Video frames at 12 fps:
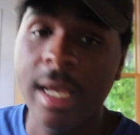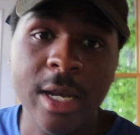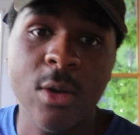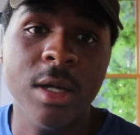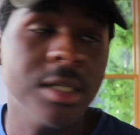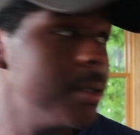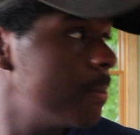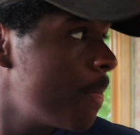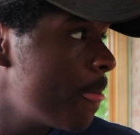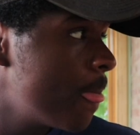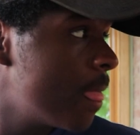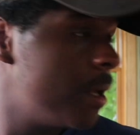Anyways,
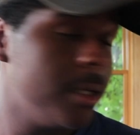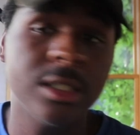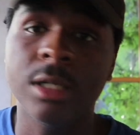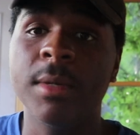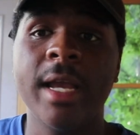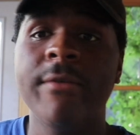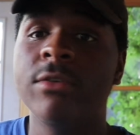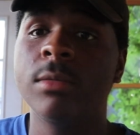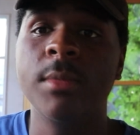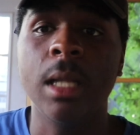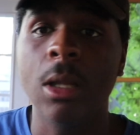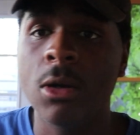someone gave it
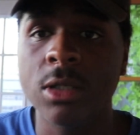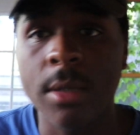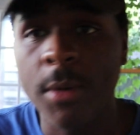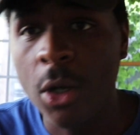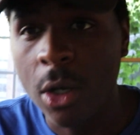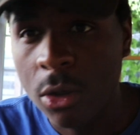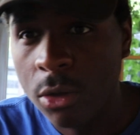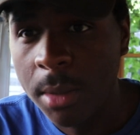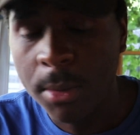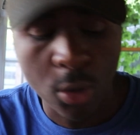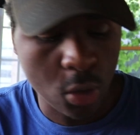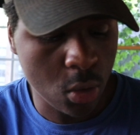to me a long time ago. I don't
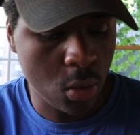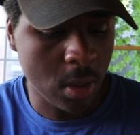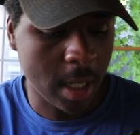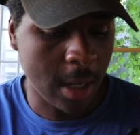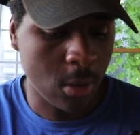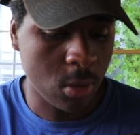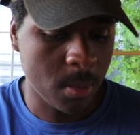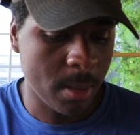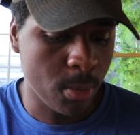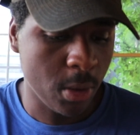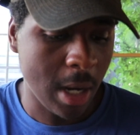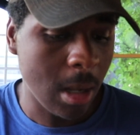remember who, and I don't
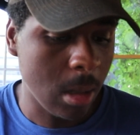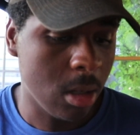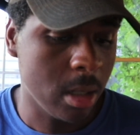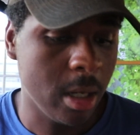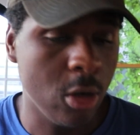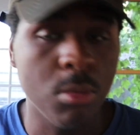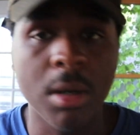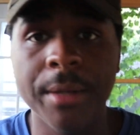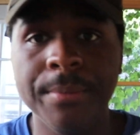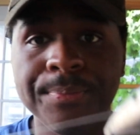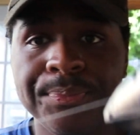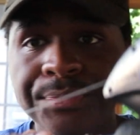remember how long ago,
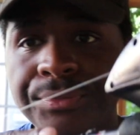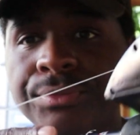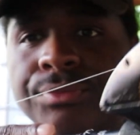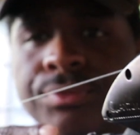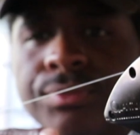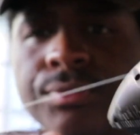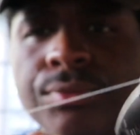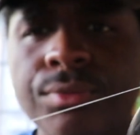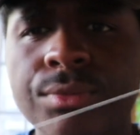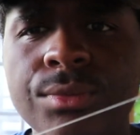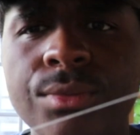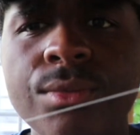but
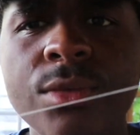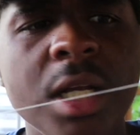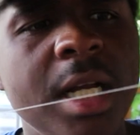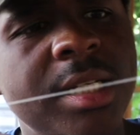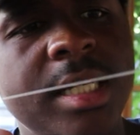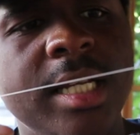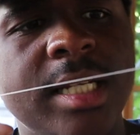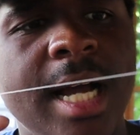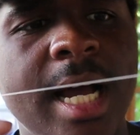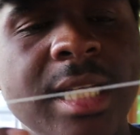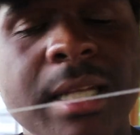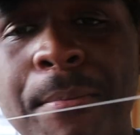it's this
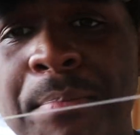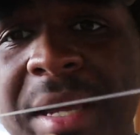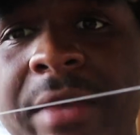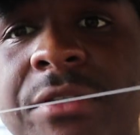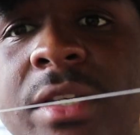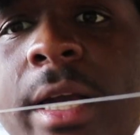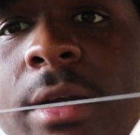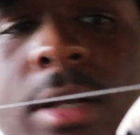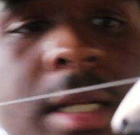guy. It's a beef stick.